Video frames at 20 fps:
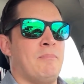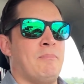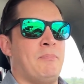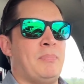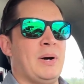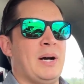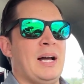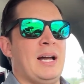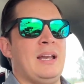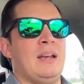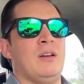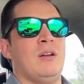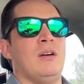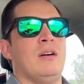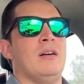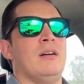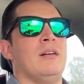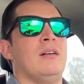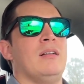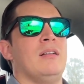but
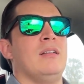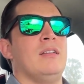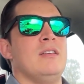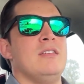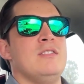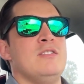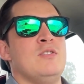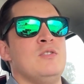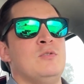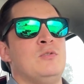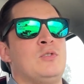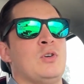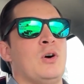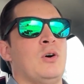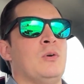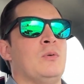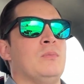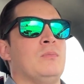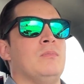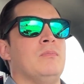you
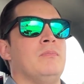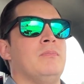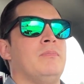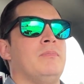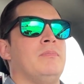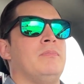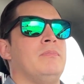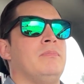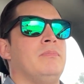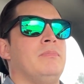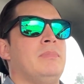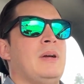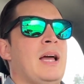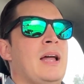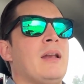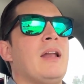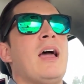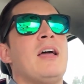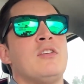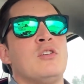don't,
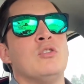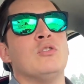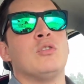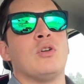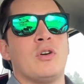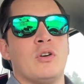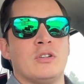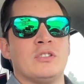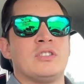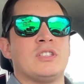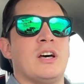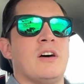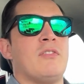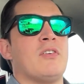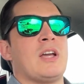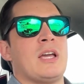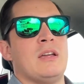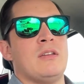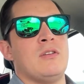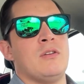and you learn stuff,
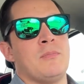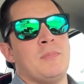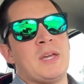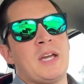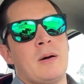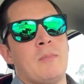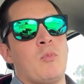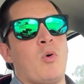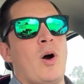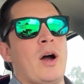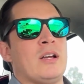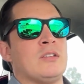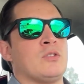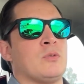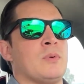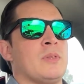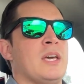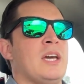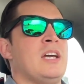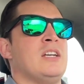again, you become wiser
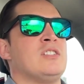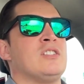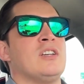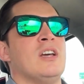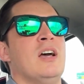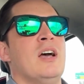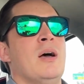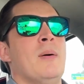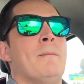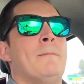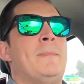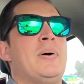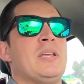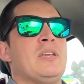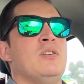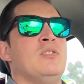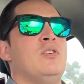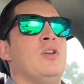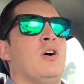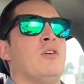with age, but
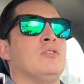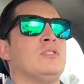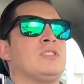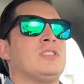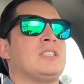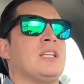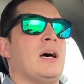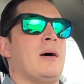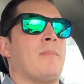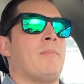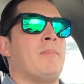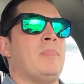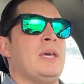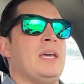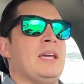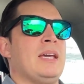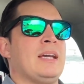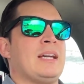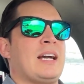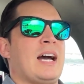you don't stop
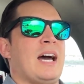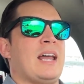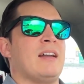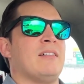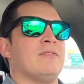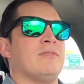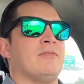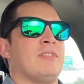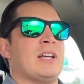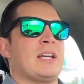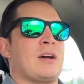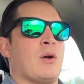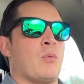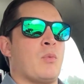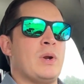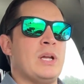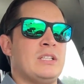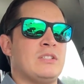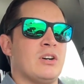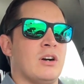being kind of like a
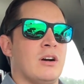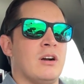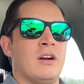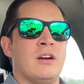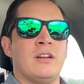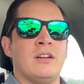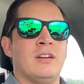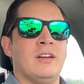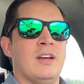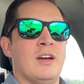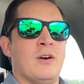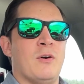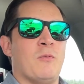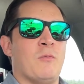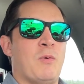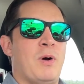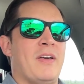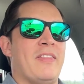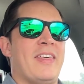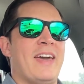retard
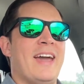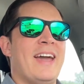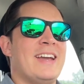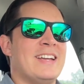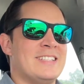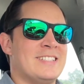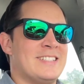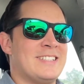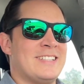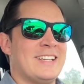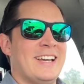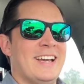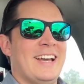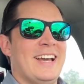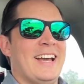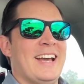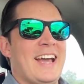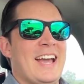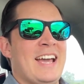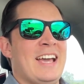with age,
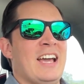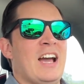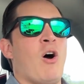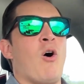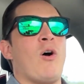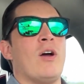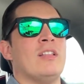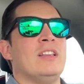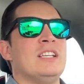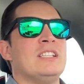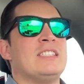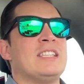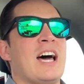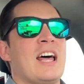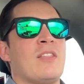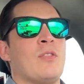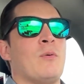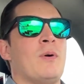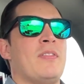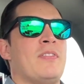or at least not
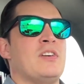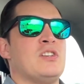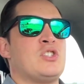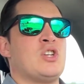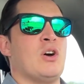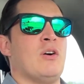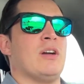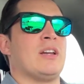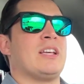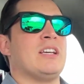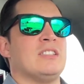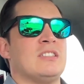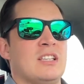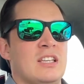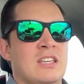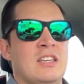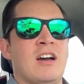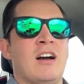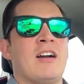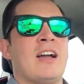in the way they show it, because
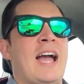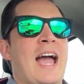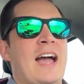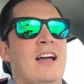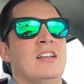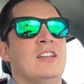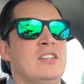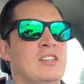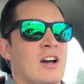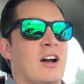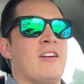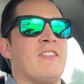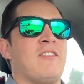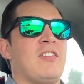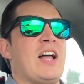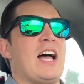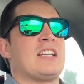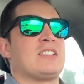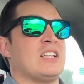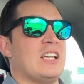young
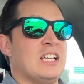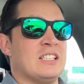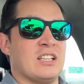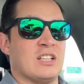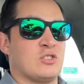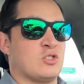Flash is a